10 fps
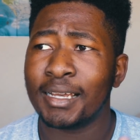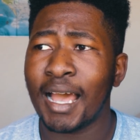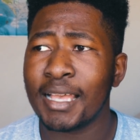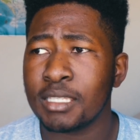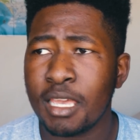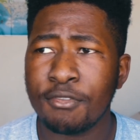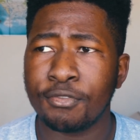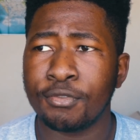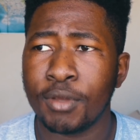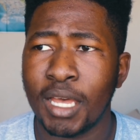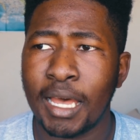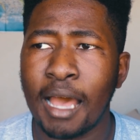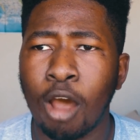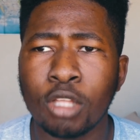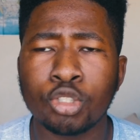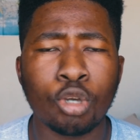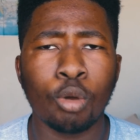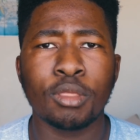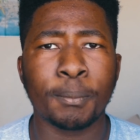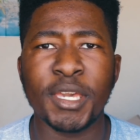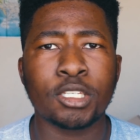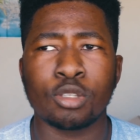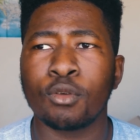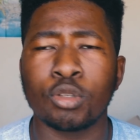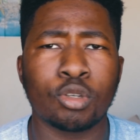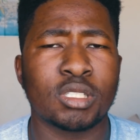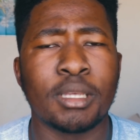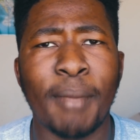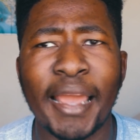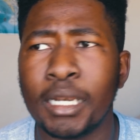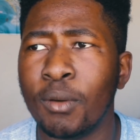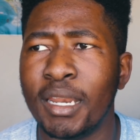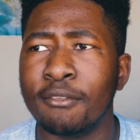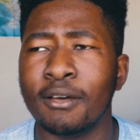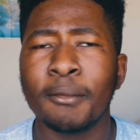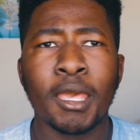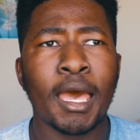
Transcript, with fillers: Guys, if I can't show the pictures, of course, because it's a minor or whatever.